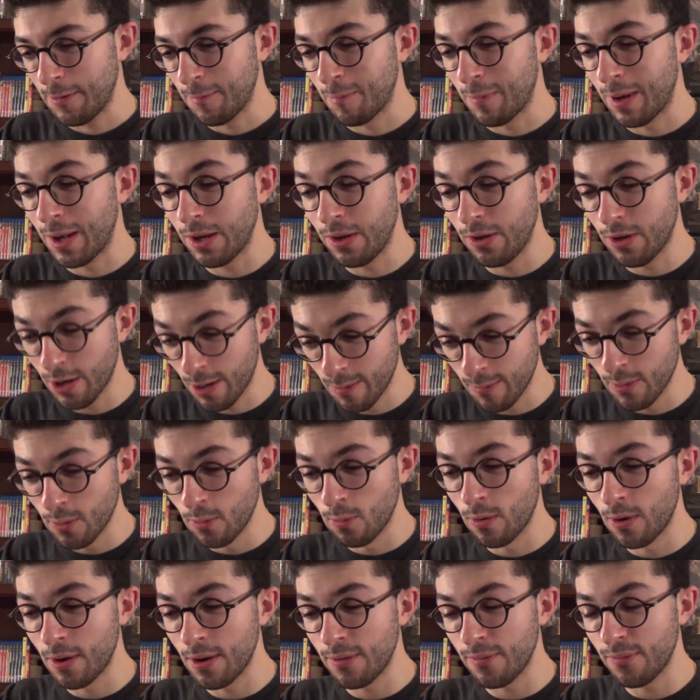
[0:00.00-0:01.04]
my number
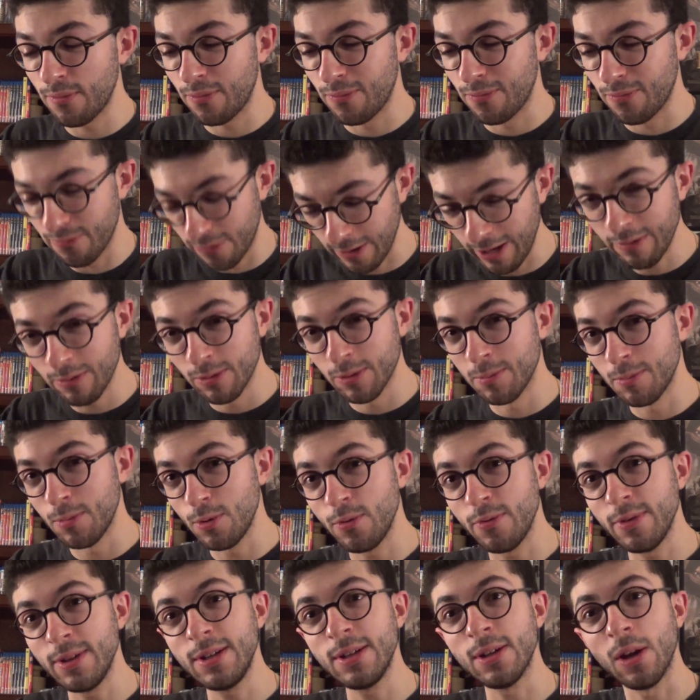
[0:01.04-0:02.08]
one favorite
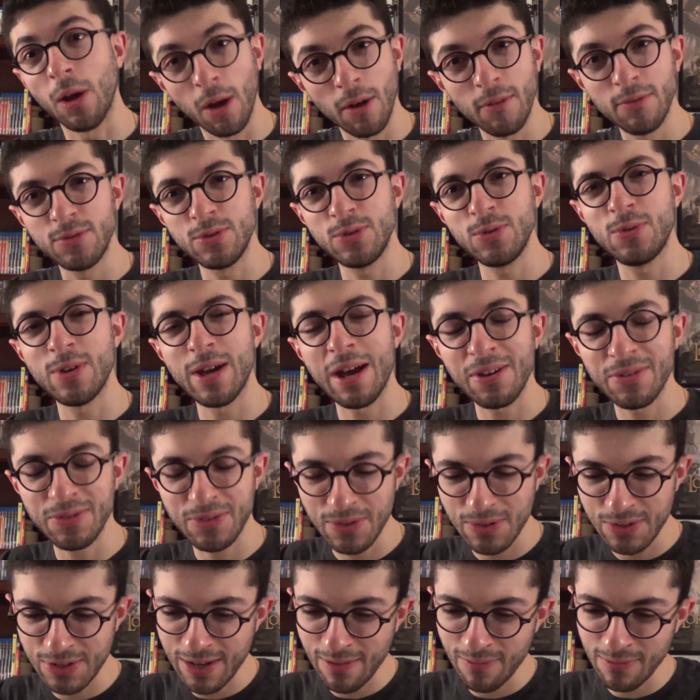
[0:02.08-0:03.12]
movie of
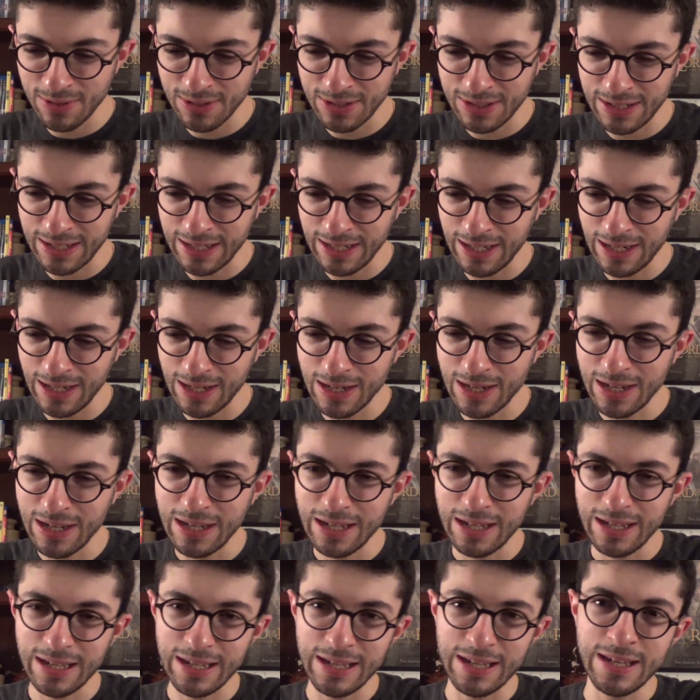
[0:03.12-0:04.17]
2017
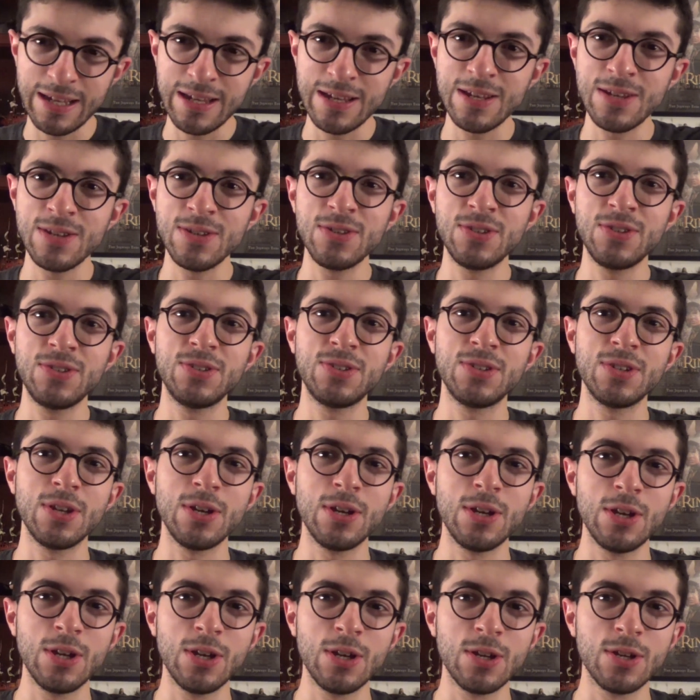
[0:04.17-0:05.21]
is
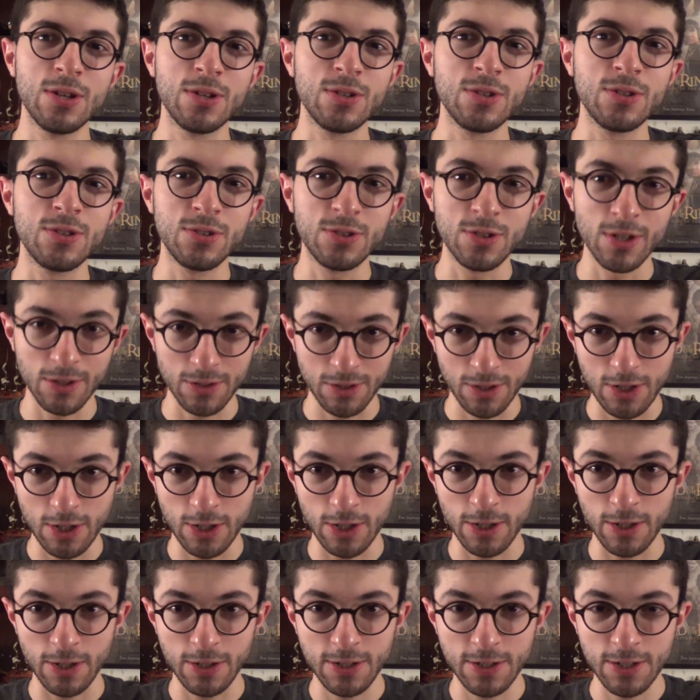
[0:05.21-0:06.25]

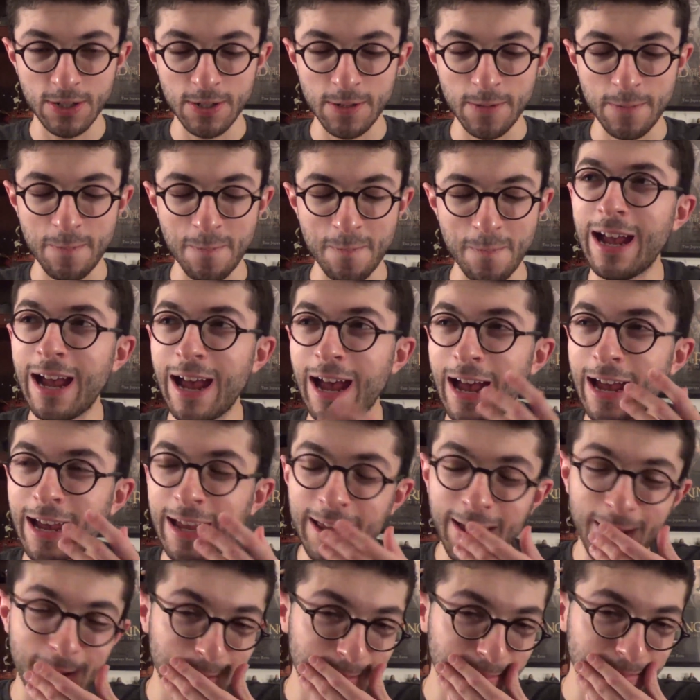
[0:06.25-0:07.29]
Dunkirk.
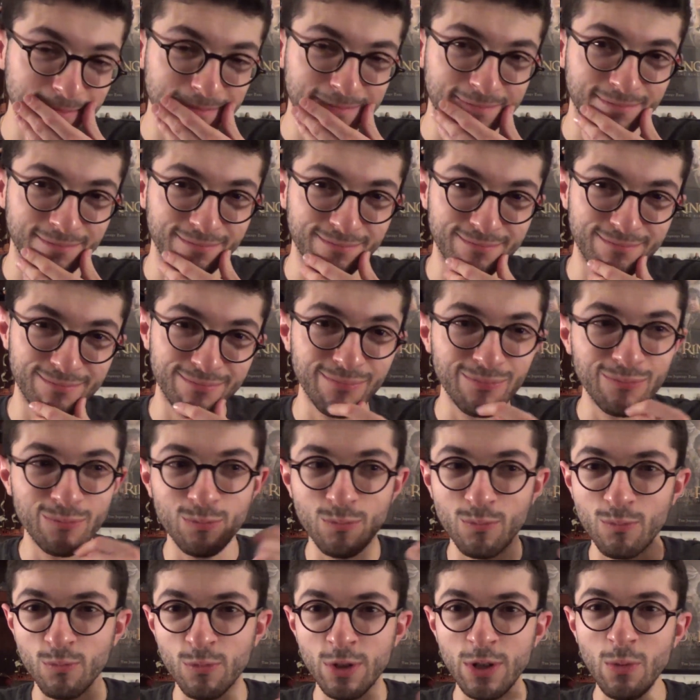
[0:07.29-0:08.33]
I
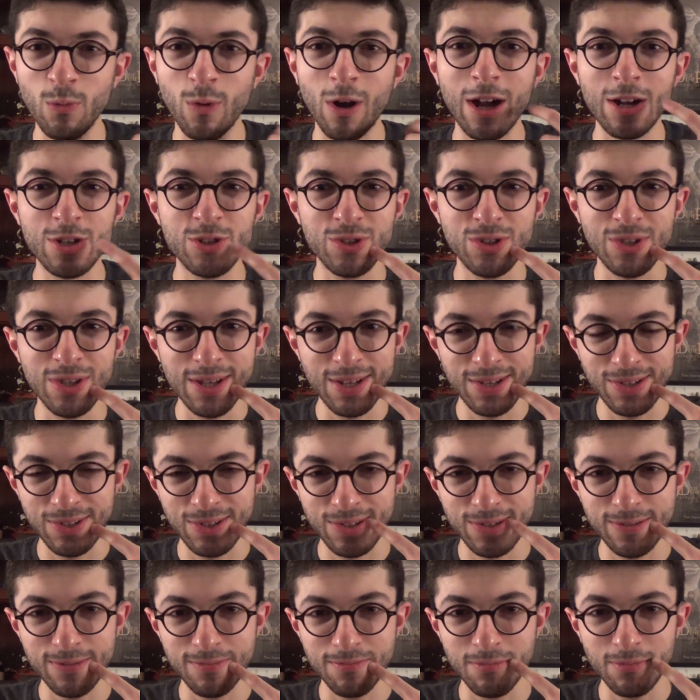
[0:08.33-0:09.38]
rewatched
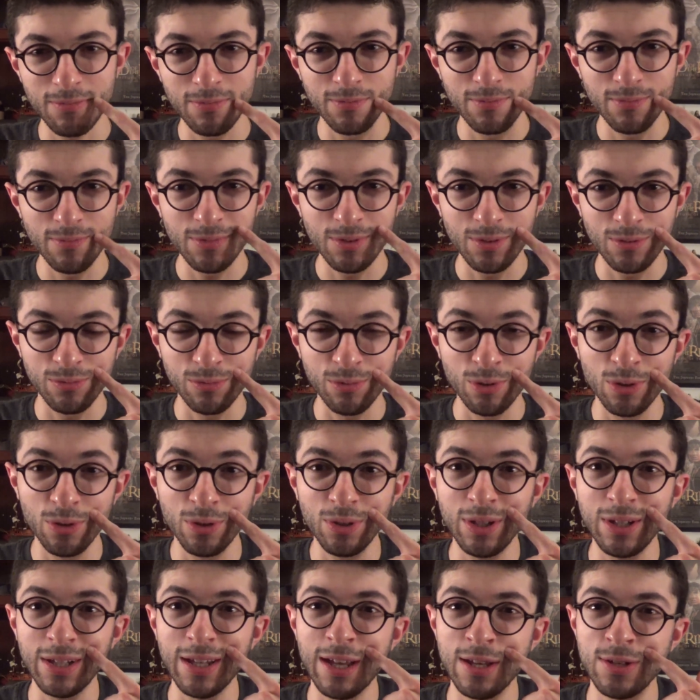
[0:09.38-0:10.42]
this
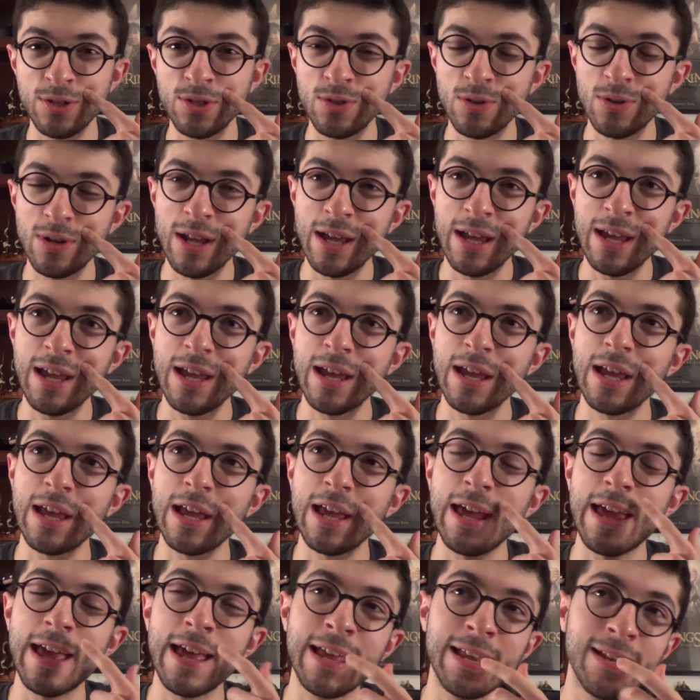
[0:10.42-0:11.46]
literally yesterday,
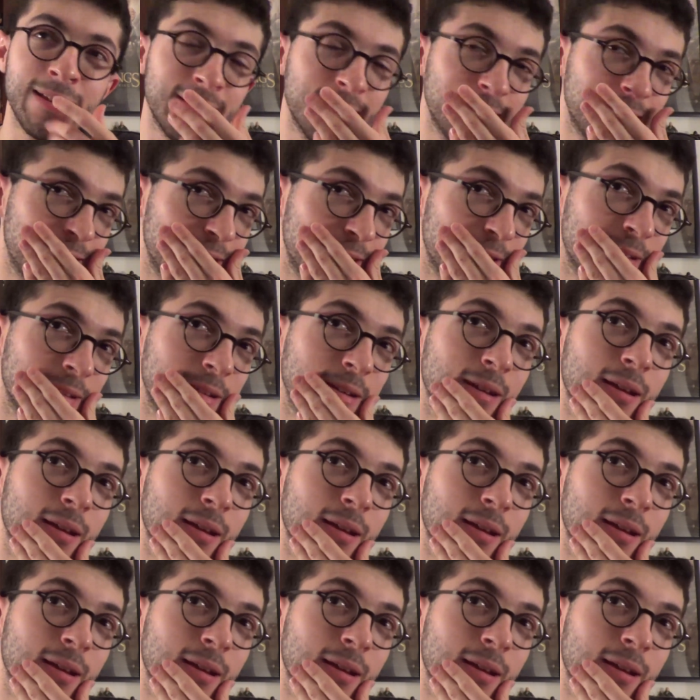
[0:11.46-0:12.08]
and